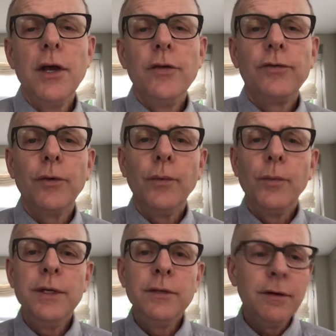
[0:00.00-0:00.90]
So
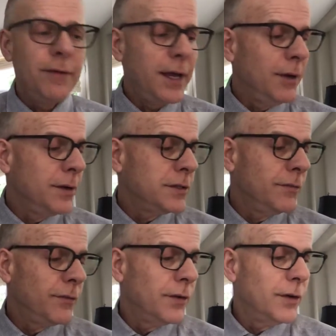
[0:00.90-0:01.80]
we do evaluation
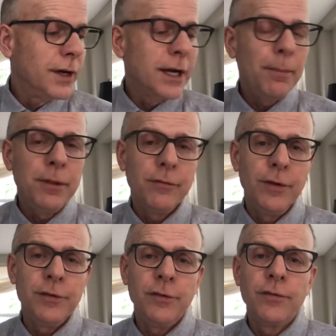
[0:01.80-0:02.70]
for a couple of
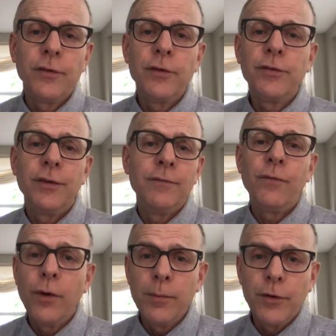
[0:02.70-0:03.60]
reasons. First and
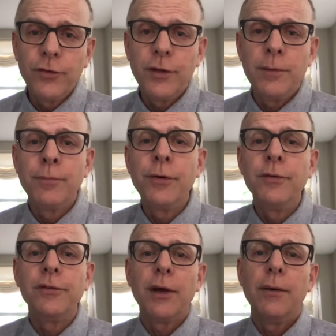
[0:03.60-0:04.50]
foremost, it
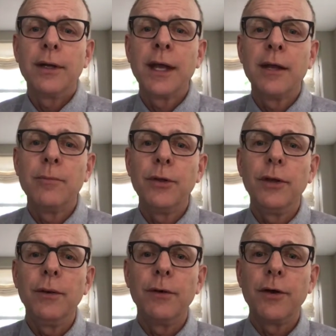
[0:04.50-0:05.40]
improves our
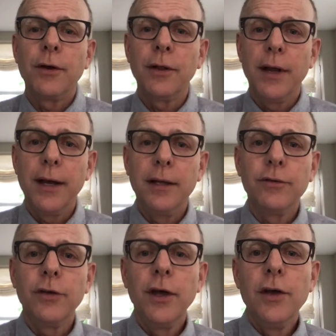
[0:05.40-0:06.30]
accountability with our
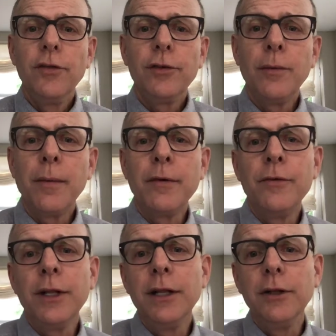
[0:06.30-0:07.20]
clients. So what we're
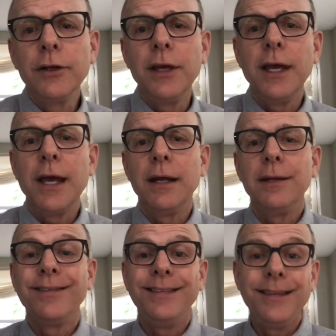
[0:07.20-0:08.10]
really looking at
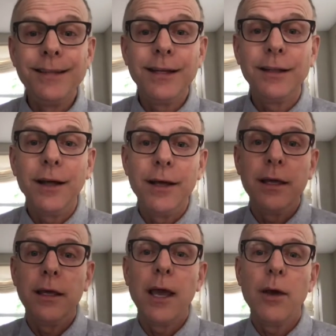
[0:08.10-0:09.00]
is, did the
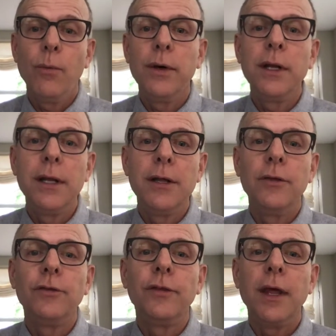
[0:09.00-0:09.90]
client get what it
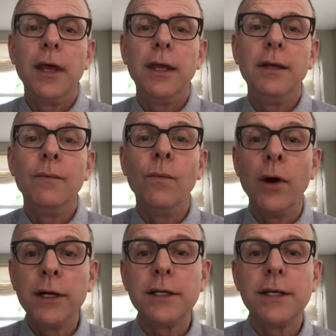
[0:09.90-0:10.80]
is they
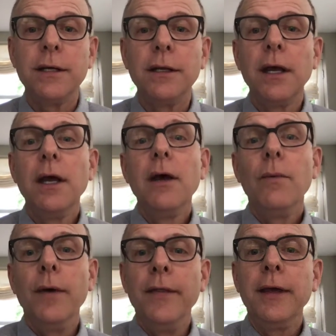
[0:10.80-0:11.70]
wanted
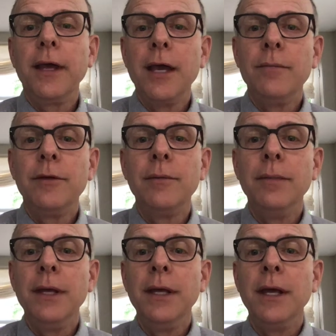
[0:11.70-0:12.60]
when they came to
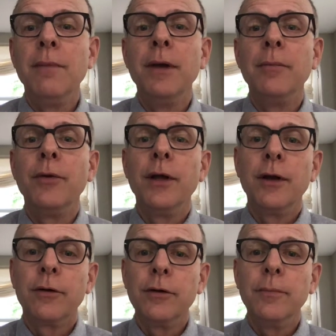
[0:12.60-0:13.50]
be a member in
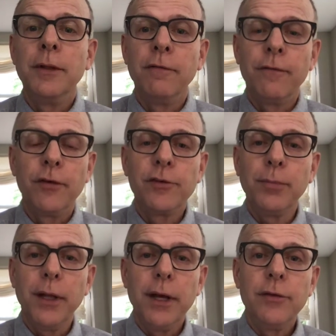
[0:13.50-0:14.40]
our group in the first
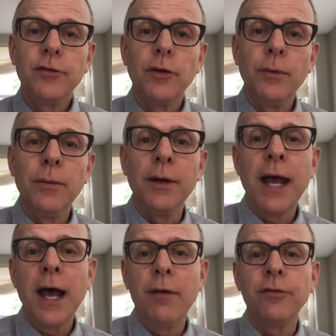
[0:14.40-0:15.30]
place? So we want to
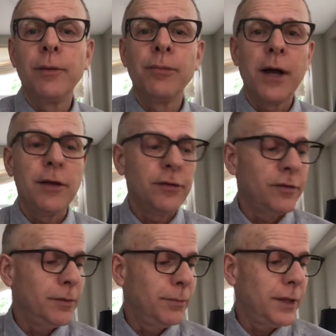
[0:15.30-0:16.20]
have some
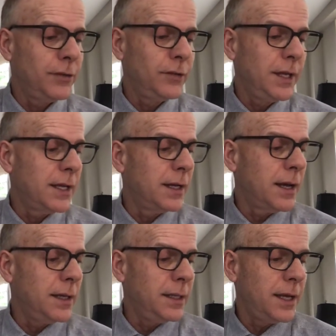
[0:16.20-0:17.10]
process in place to get an
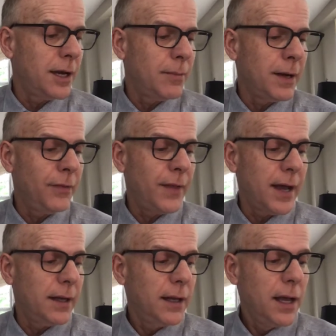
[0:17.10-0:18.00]
idea about
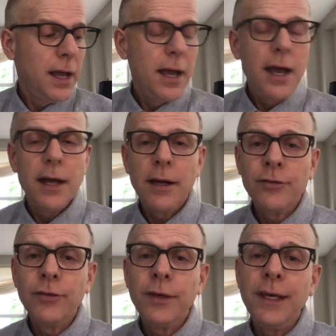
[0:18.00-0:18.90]
that. It
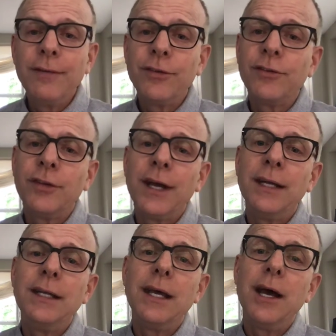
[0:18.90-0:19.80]
also gives us an
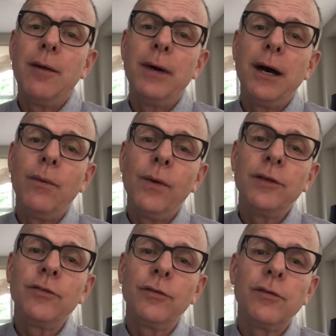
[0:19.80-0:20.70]
idea about
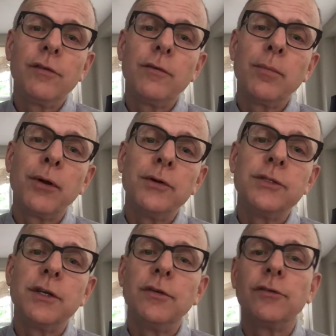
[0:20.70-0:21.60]
what sorts of
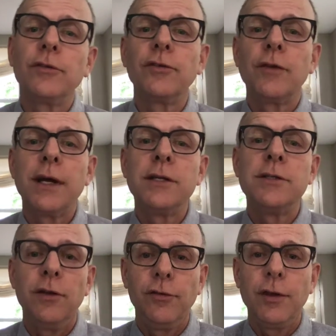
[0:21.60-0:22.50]
approaches or
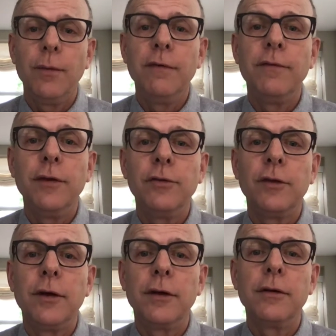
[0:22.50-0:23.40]
strategies that we've used
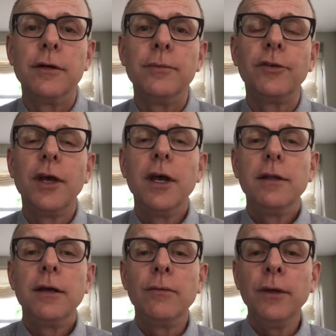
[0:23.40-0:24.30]
in our groups
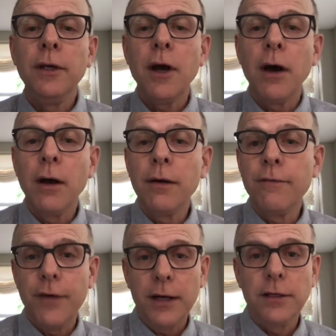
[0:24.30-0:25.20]
that really are
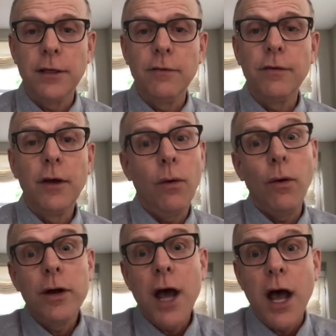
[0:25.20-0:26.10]
effective
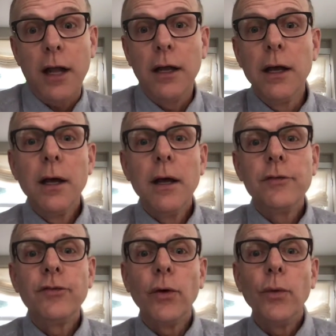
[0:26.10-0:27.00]
or not.
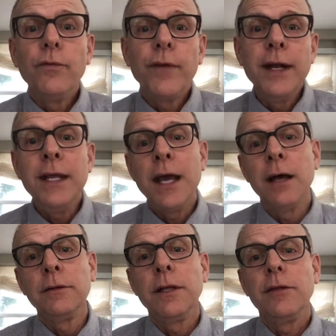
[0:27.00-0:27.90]
So finding
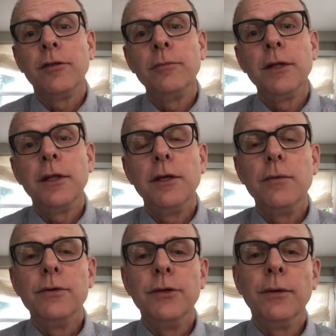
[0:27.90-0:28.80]
out that something that you
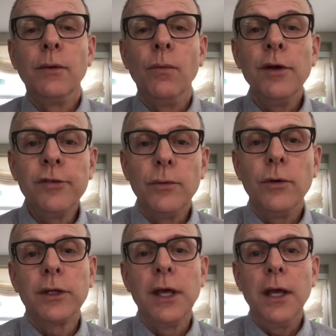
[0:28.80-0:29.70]
were doing wasn't
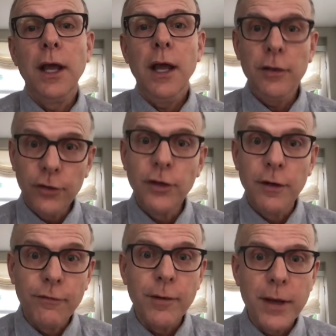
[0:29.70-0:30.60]
working is good
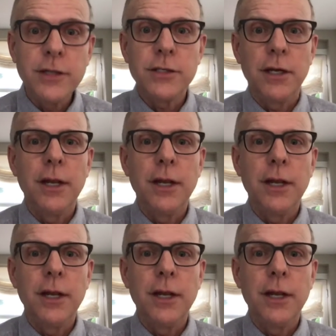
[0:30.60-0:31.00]
information.